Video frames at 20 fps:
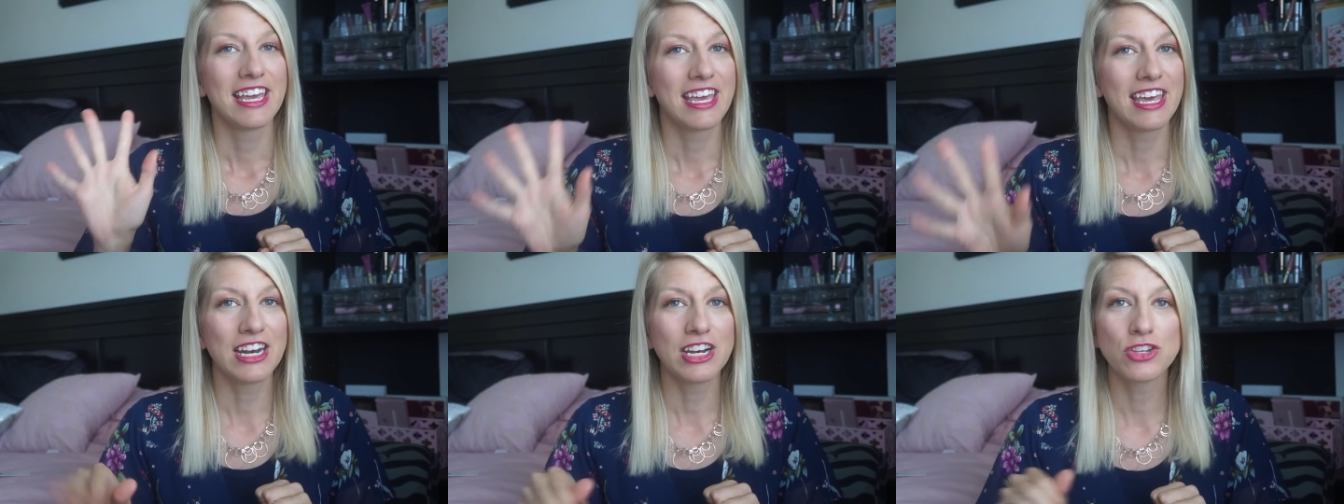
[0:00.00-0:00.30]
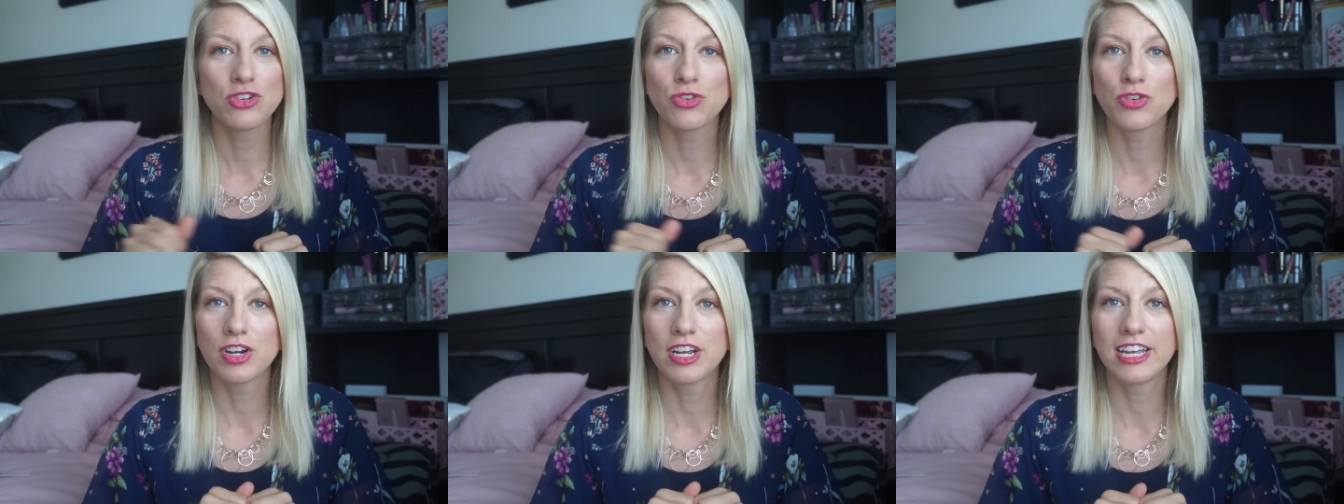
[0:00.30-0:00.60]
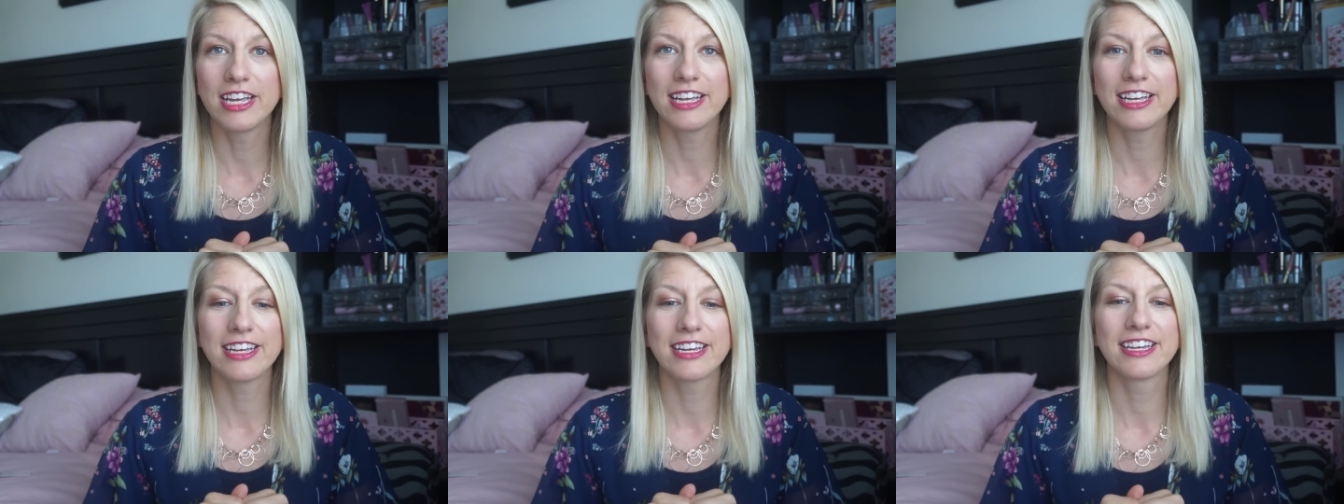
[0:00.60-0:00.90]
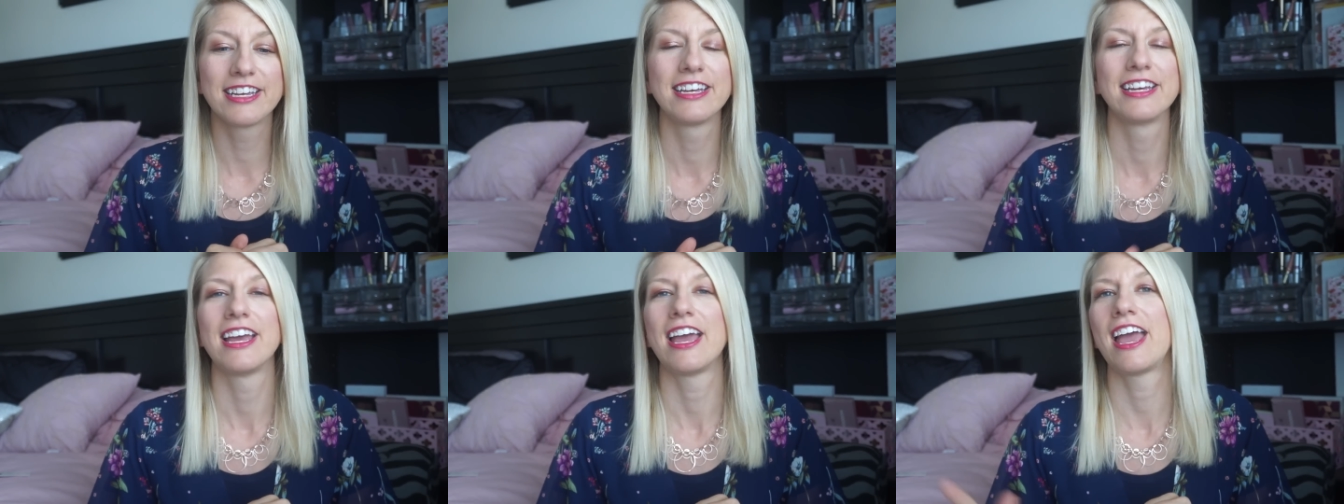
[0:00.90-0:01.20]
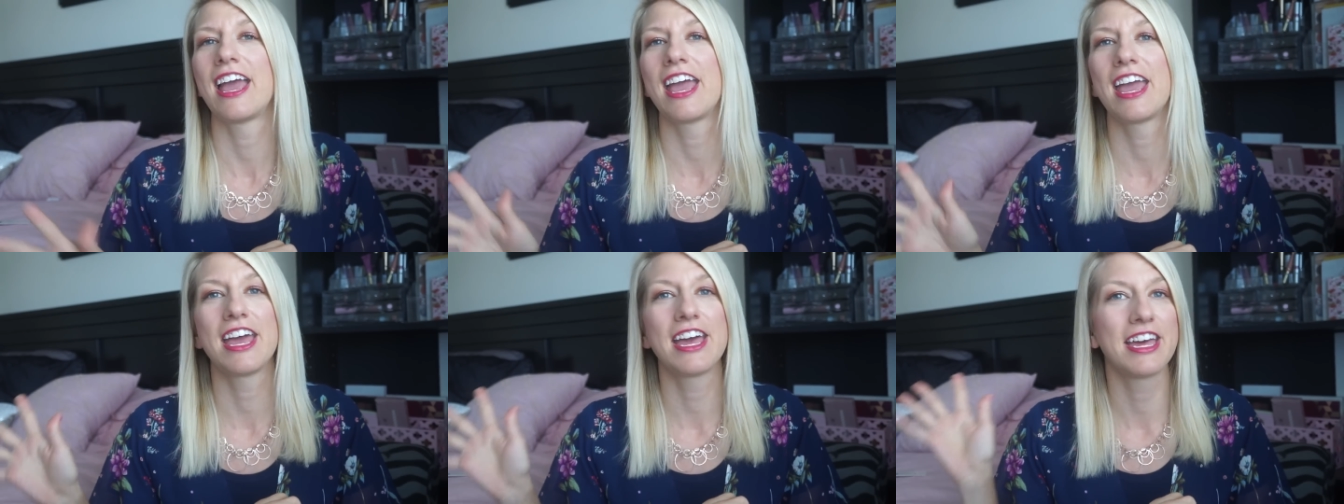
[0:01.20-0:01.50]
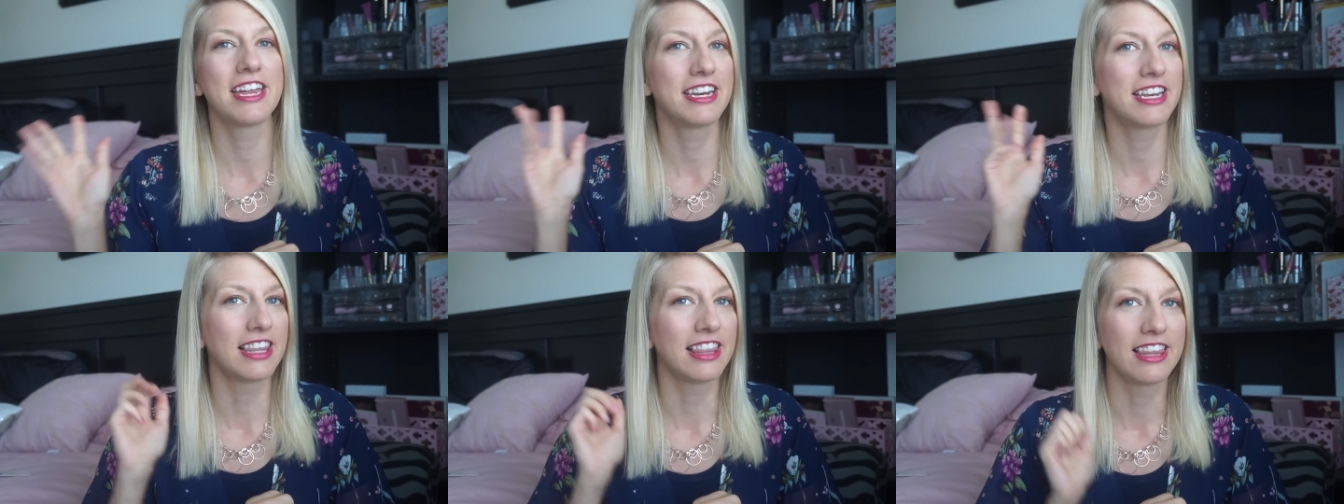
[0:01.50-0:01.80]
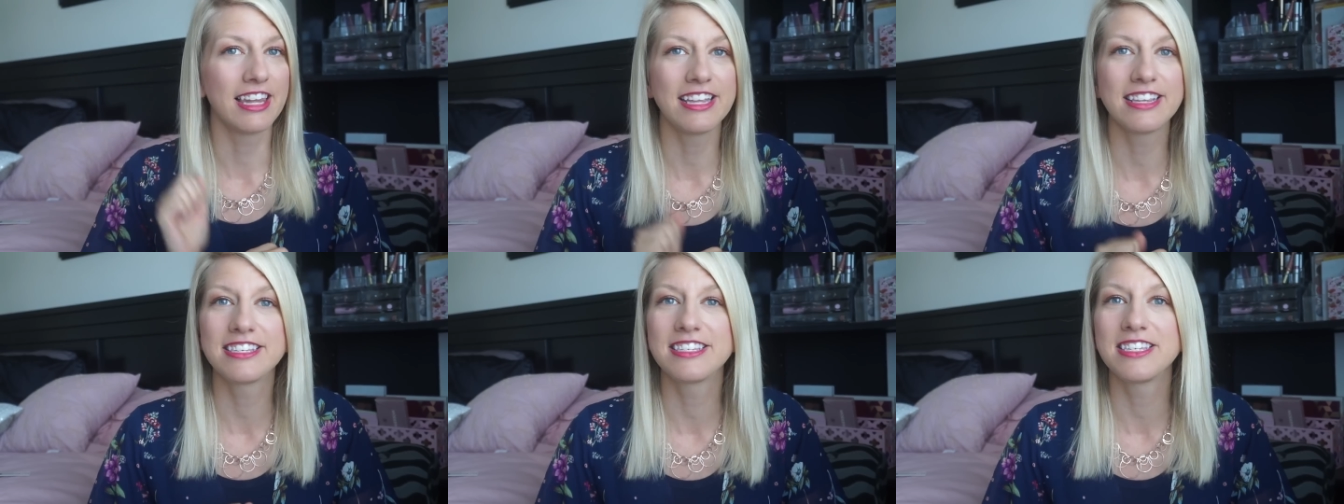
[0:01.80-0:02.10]
get a drink, and
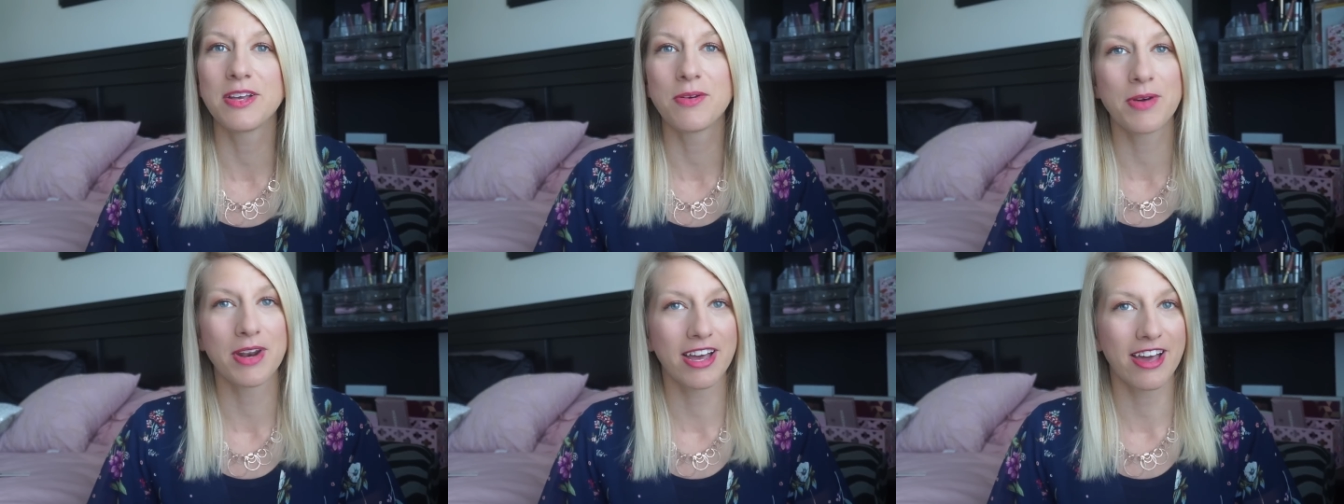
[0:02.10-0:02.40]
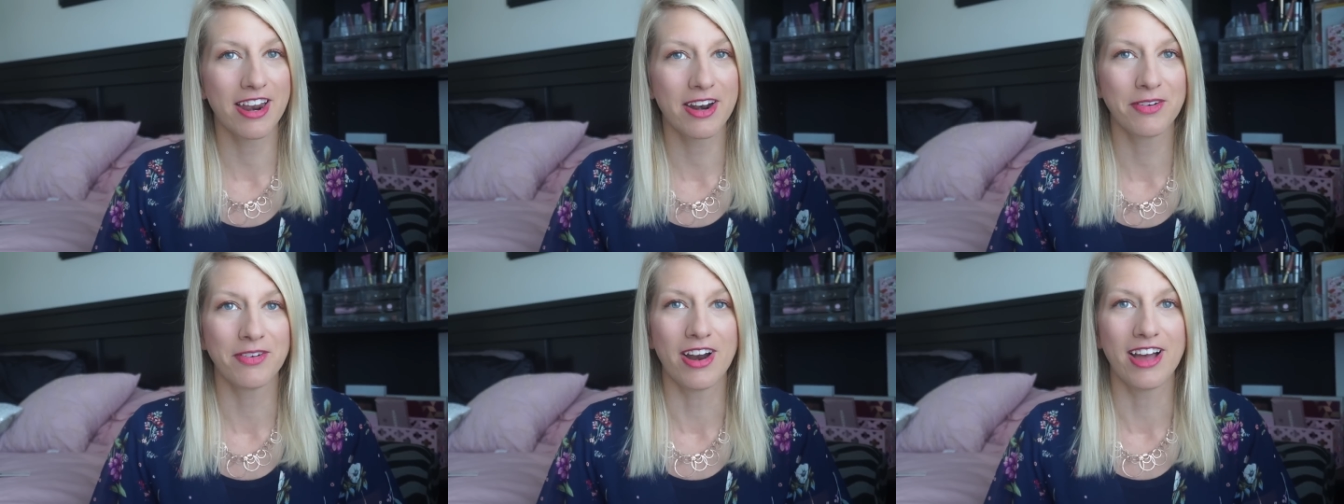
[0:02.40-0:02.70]
let's see what I got at